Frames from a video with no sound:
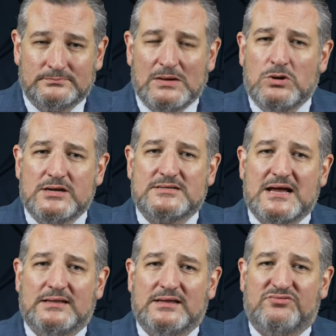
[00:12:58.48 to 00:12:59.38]
I want to
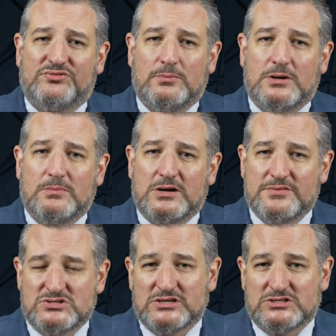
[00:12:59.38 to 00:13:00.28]
dial in for a moment on
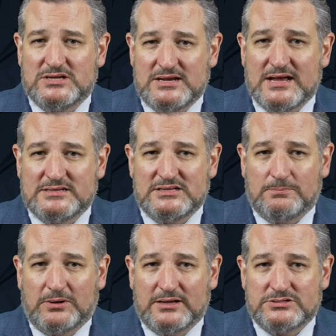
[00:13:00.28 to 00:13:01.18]
the sixteen nineteen
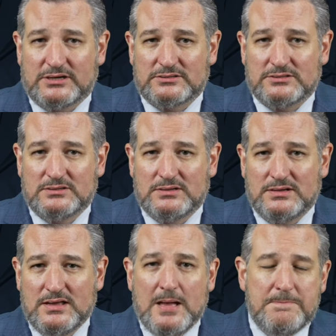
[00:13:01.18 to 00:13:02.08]
Project,
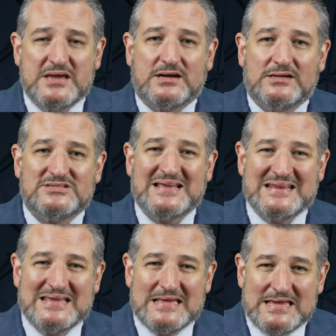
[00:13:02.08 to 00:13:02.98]
because
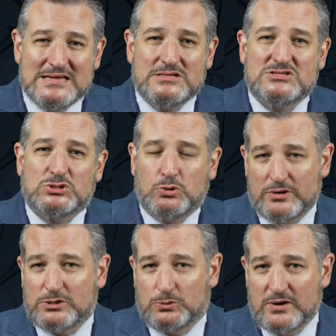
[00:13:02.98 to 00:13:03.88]
it is
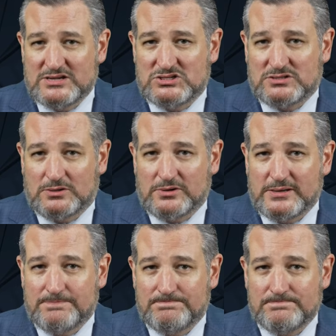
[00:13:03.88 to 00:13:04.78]
critical race theory